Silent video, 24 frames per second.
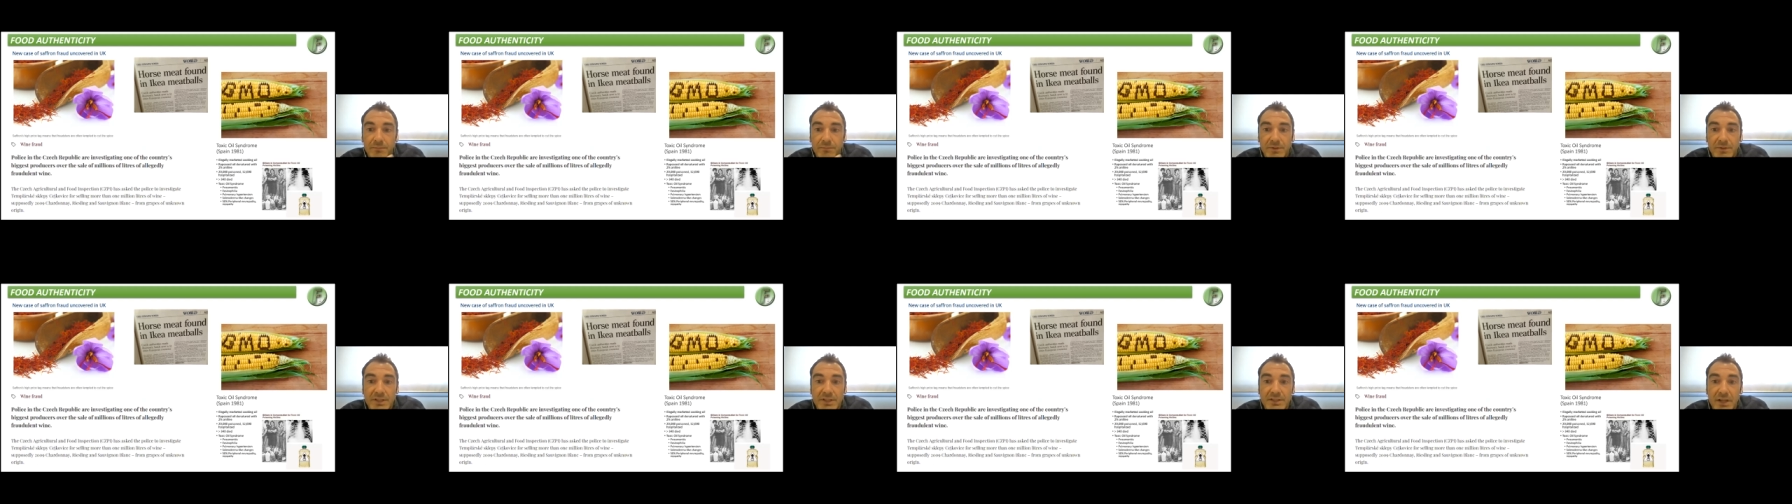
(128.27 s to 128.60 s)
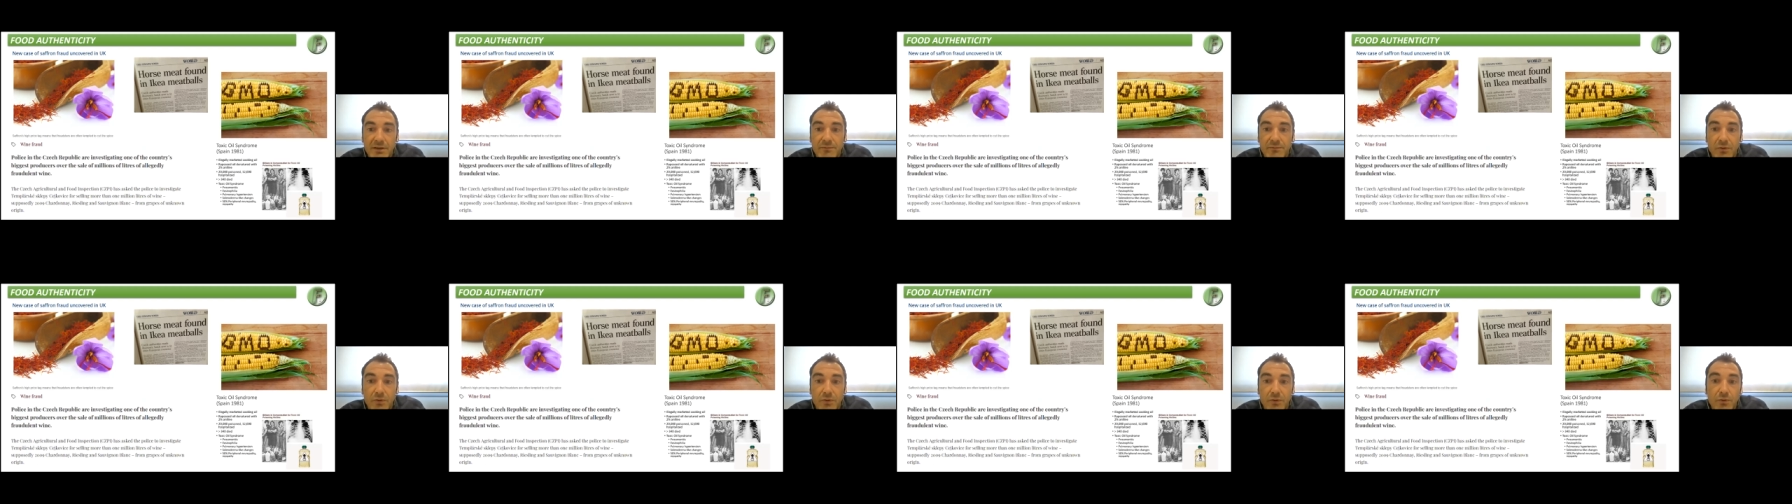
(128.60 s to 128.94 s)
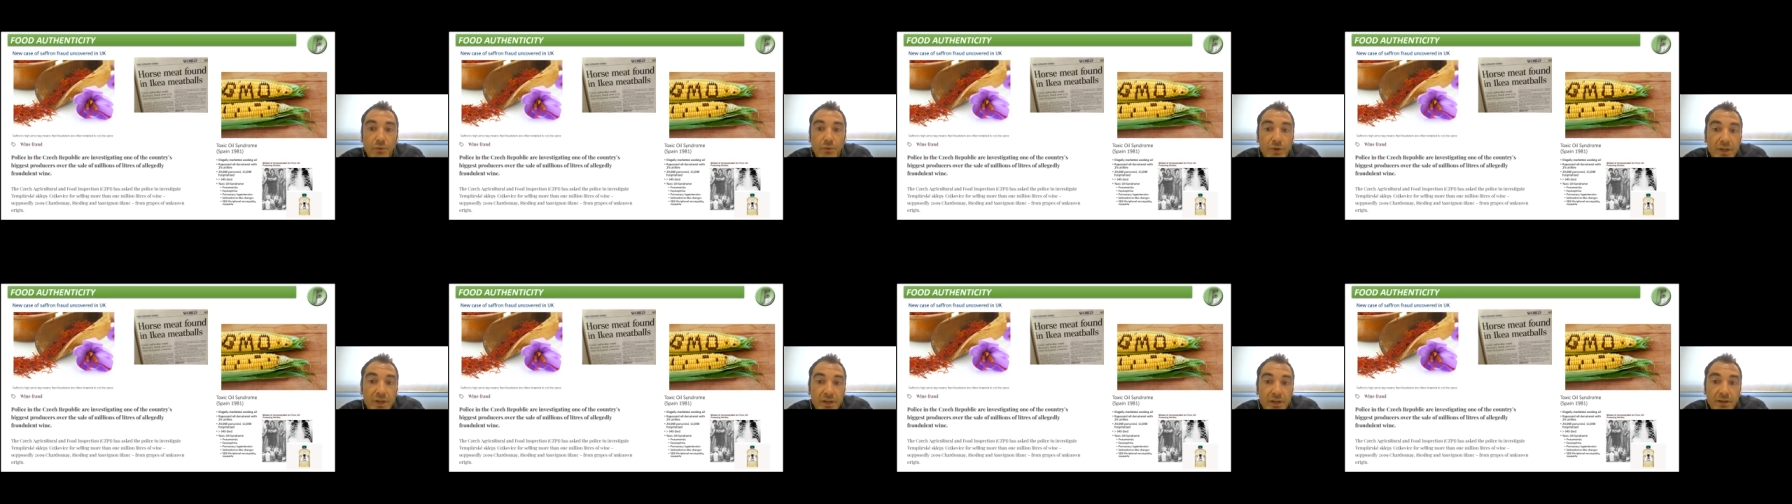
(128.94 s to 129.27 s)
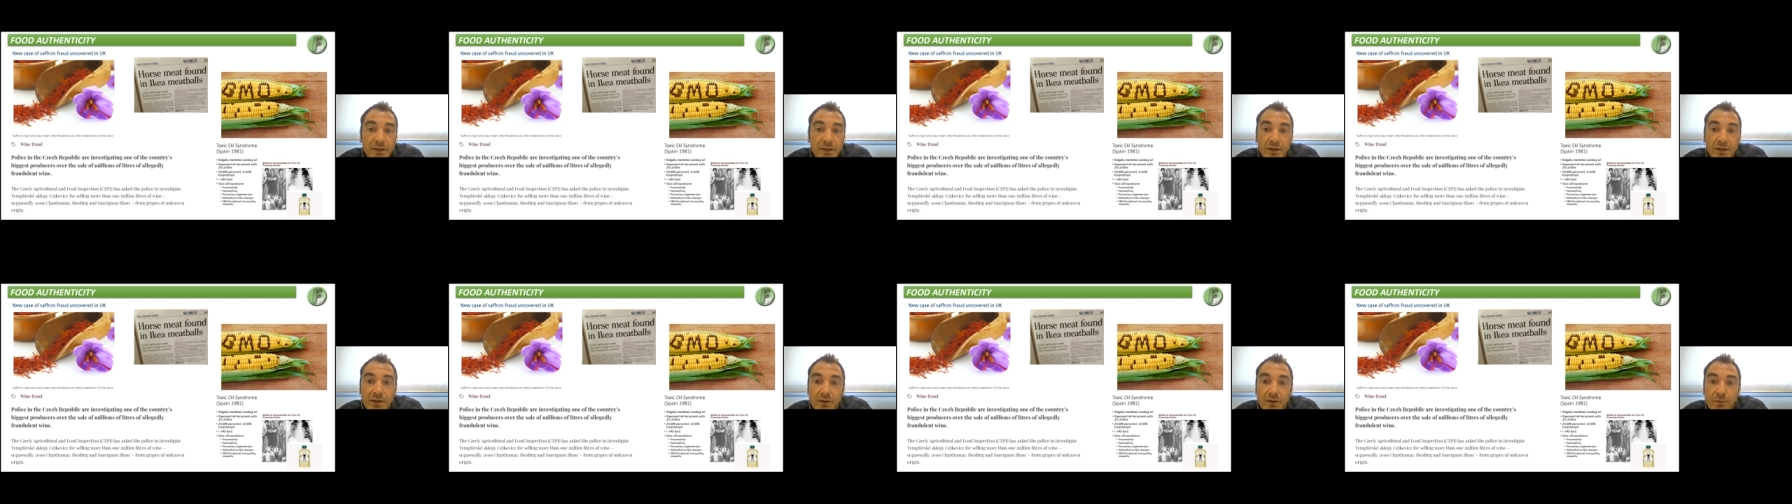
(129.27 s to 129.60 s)
designed for
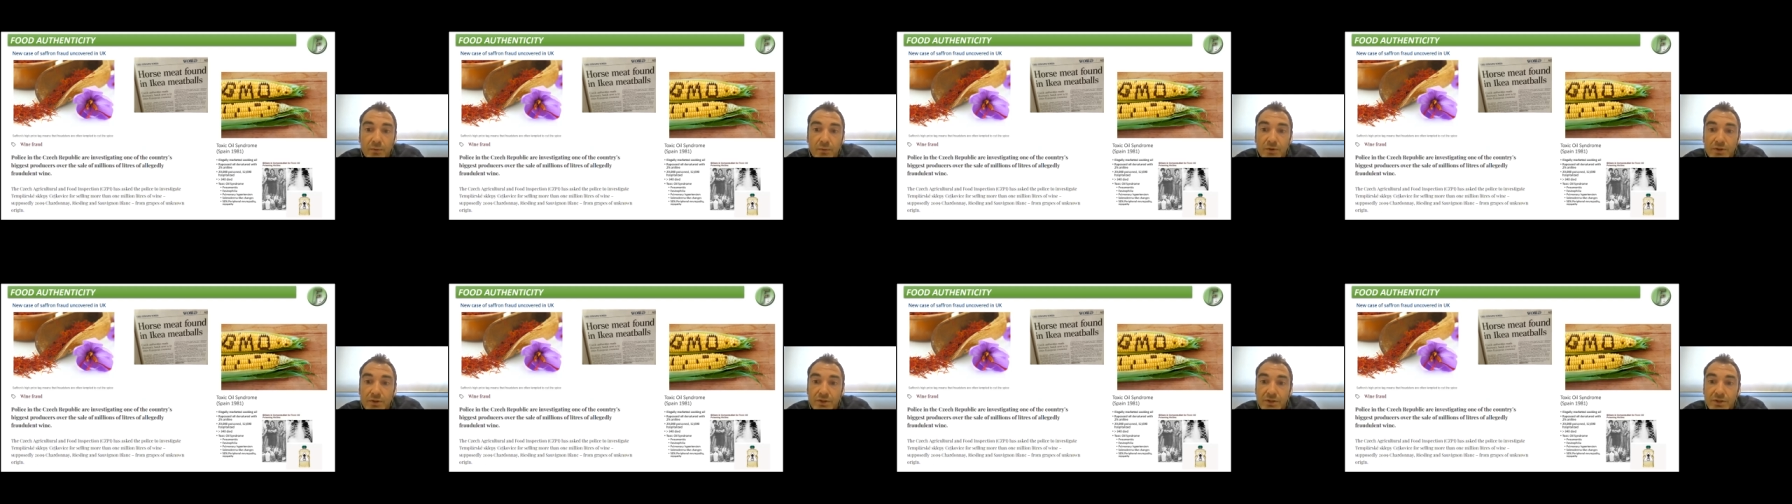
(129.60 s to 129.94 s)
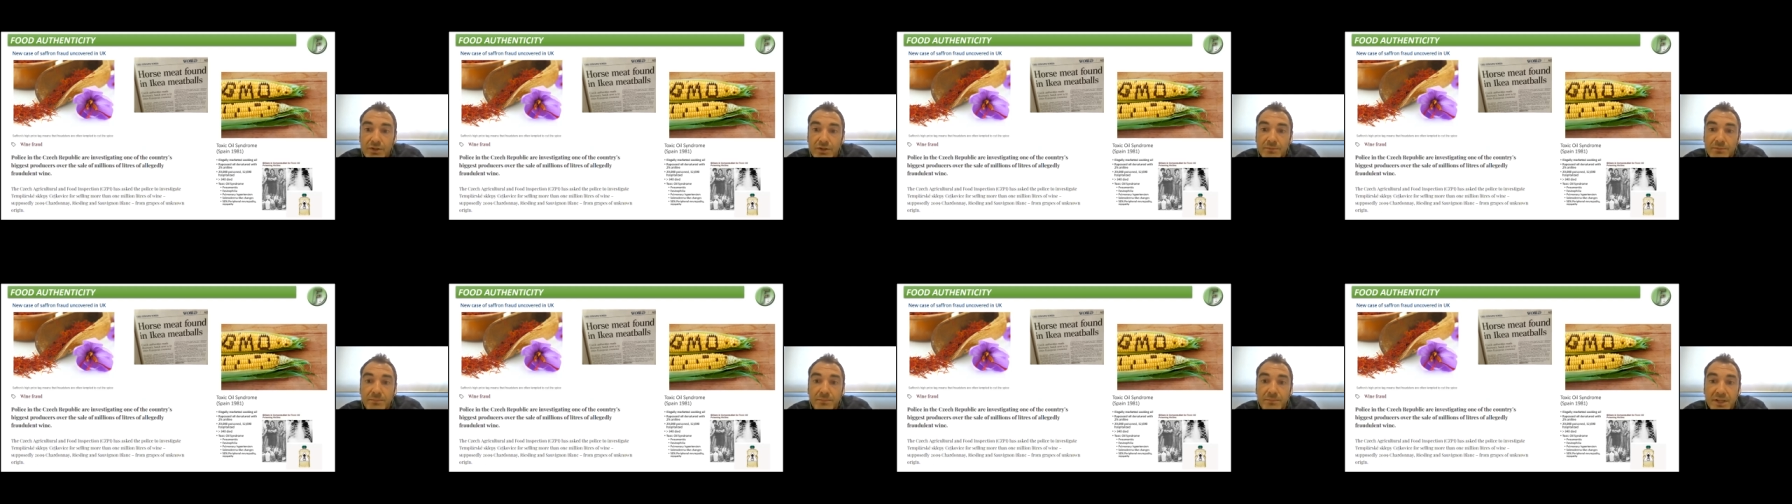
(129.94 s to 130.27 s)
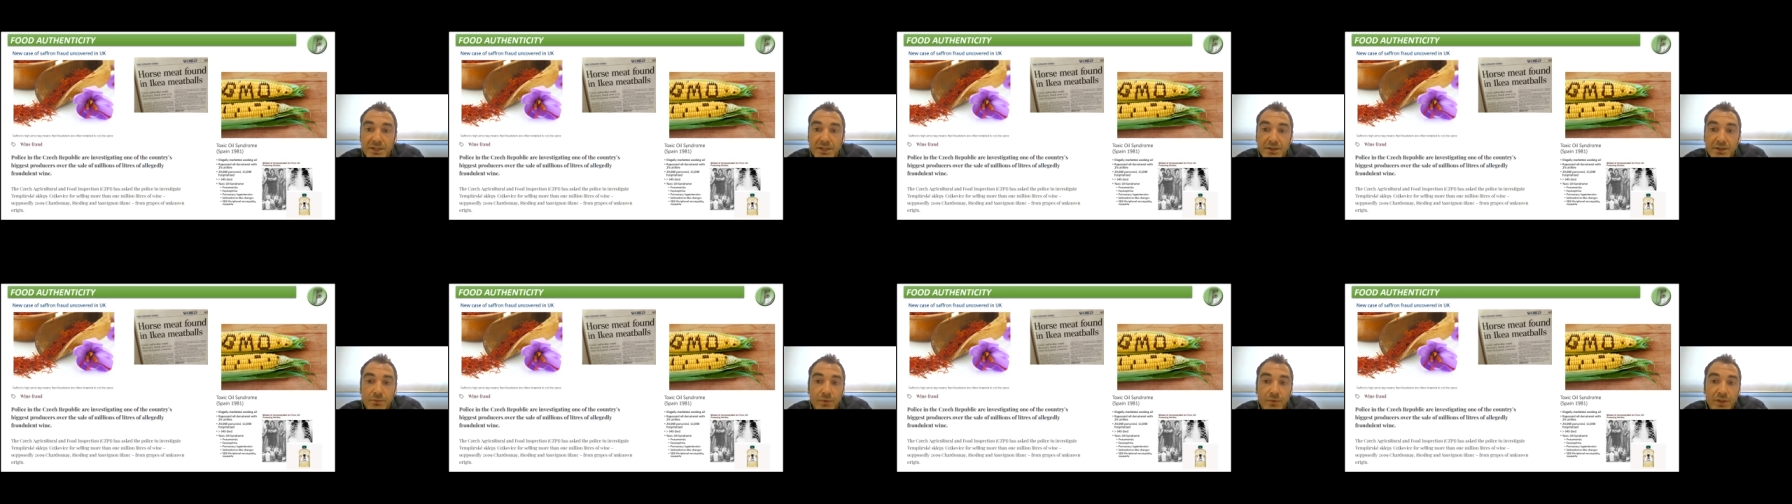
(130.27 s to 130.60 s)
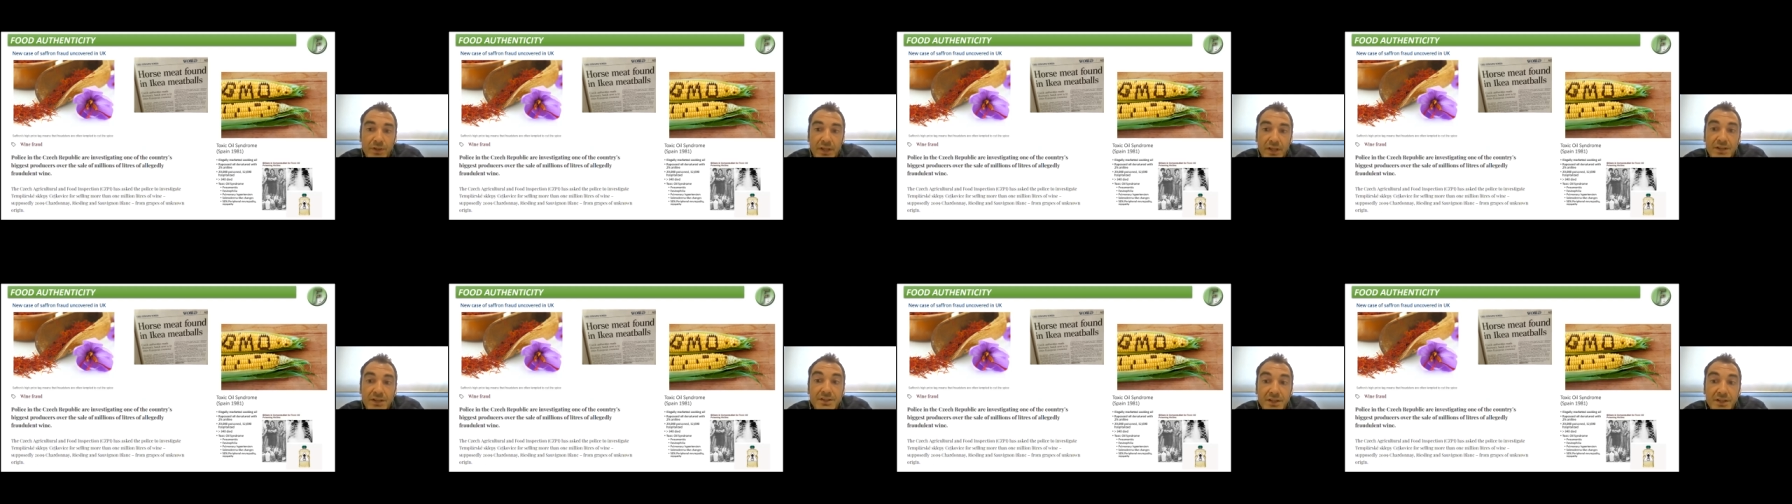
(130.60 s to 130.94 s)
cooking was mixed
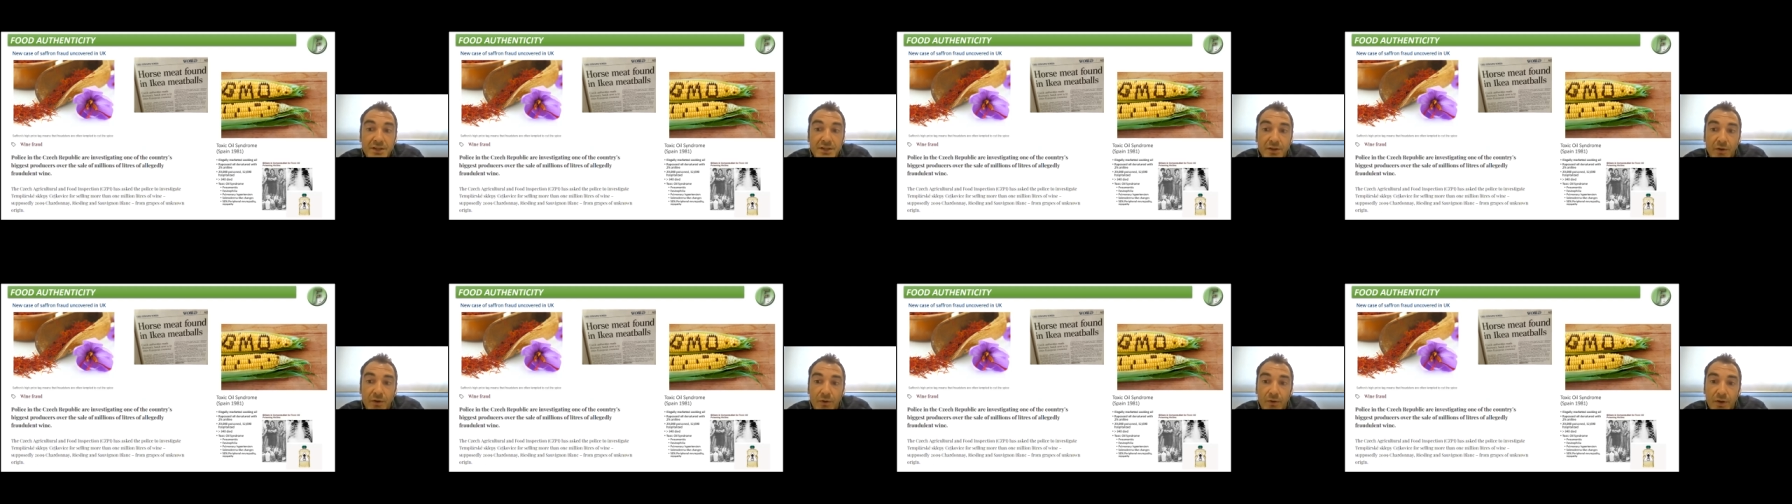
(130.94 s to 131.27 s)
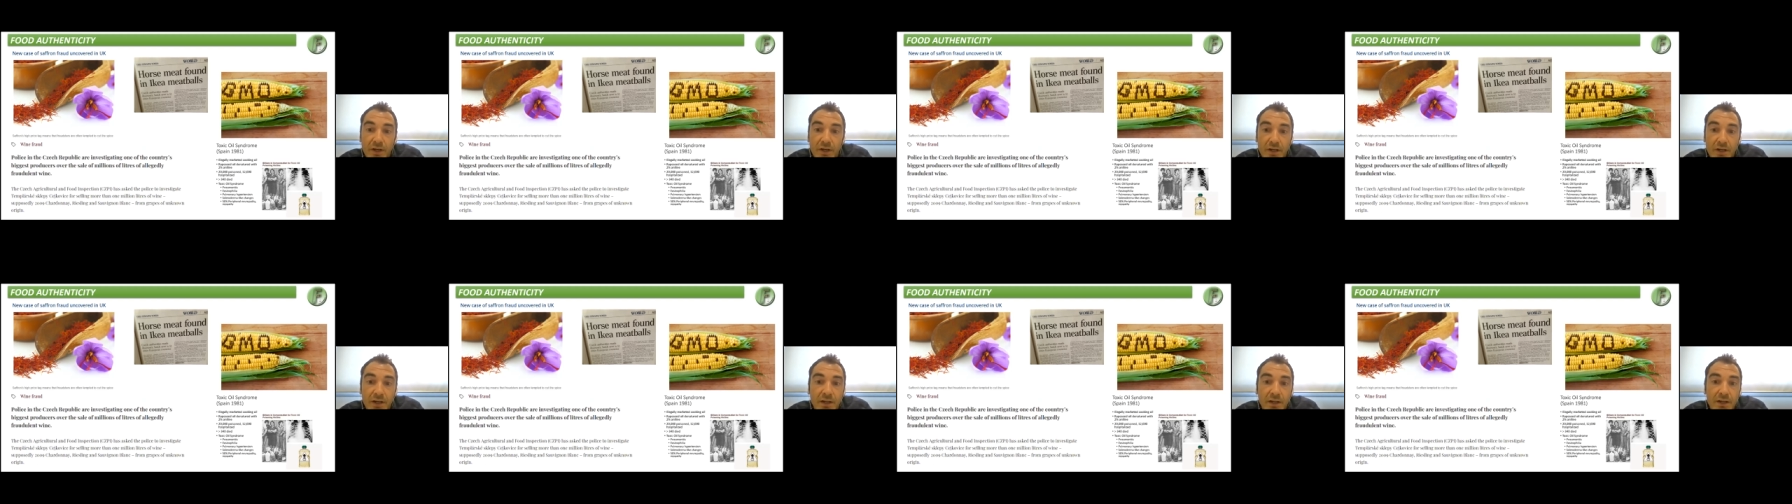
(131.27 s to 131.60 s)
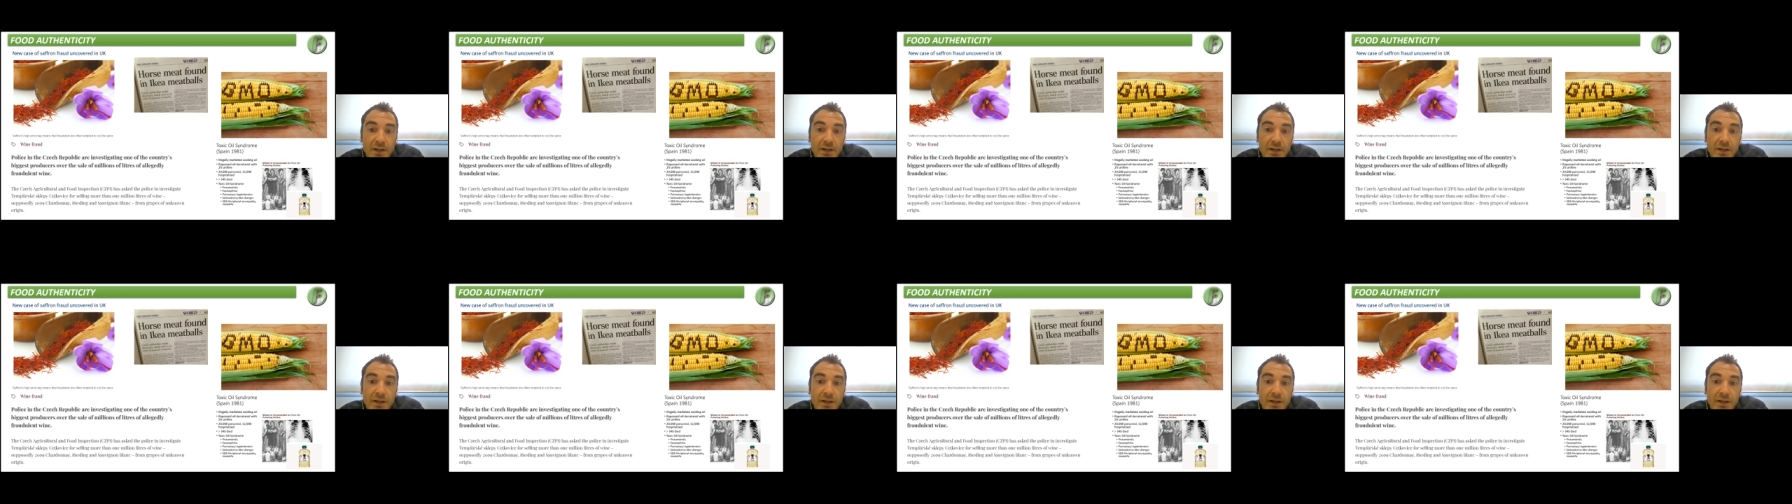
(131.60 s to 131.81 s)
with engine oil,